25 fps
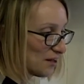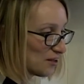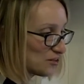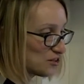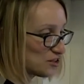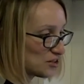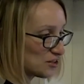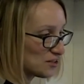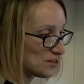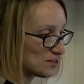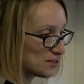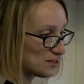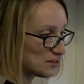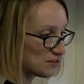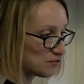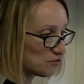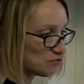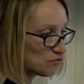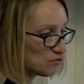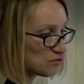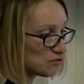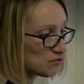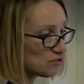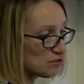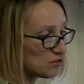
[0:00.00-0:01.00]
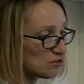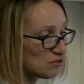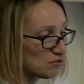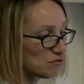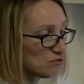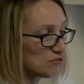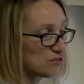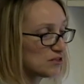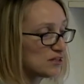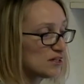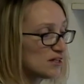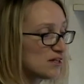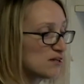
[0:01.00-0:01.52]
just to
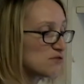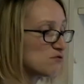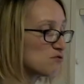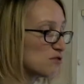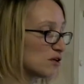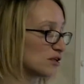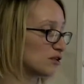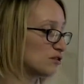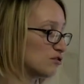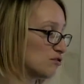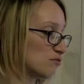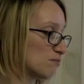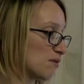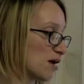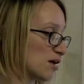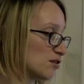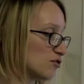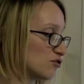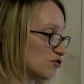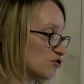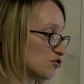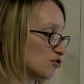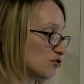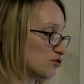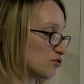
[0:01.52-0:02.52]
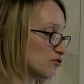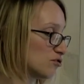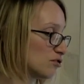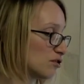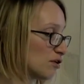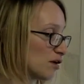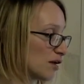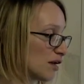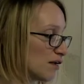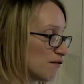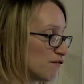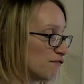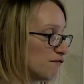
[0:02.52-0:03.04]
conclude, I want to
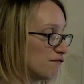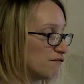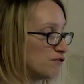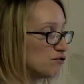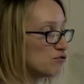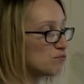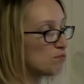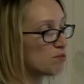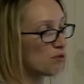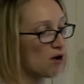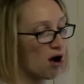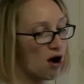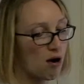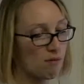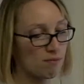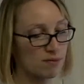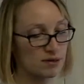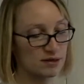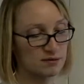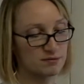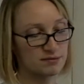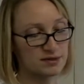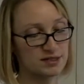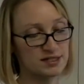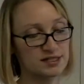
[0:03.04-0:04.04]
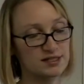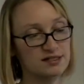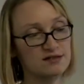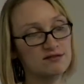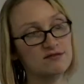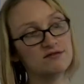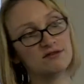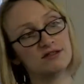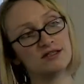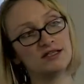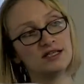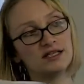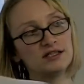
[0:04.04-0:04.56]
mention a few problems
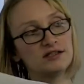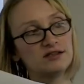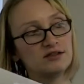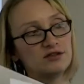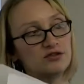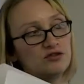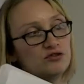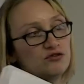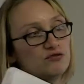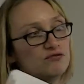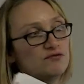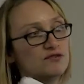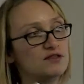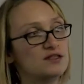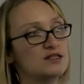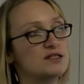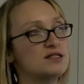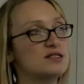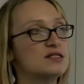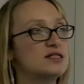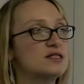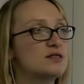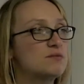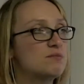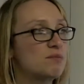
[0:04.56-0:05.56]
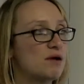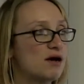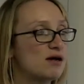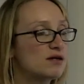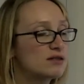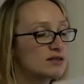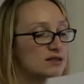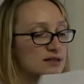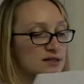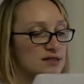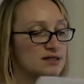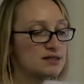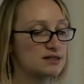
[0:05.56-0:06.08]
related to these
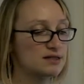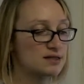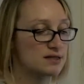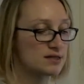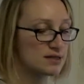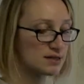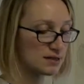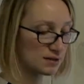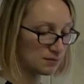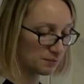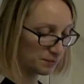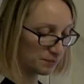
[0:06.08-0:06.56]
practices.